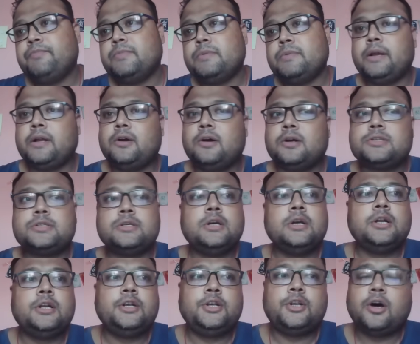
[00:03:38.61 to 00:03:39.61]
because
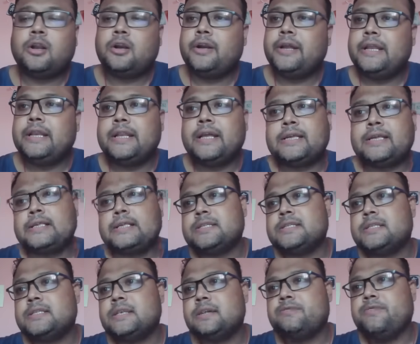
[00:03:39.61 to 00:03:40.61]
dollar index is
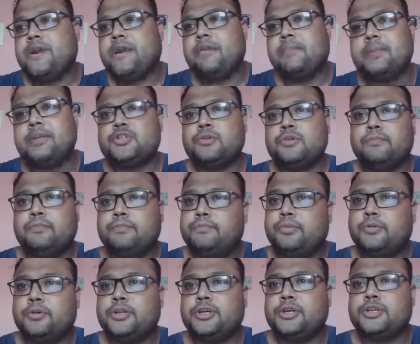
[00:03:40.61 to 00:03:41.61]
still very much
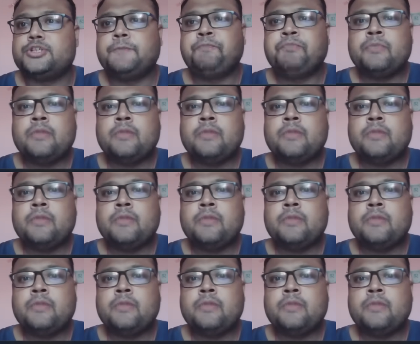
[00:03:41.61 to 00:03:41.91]
bullish.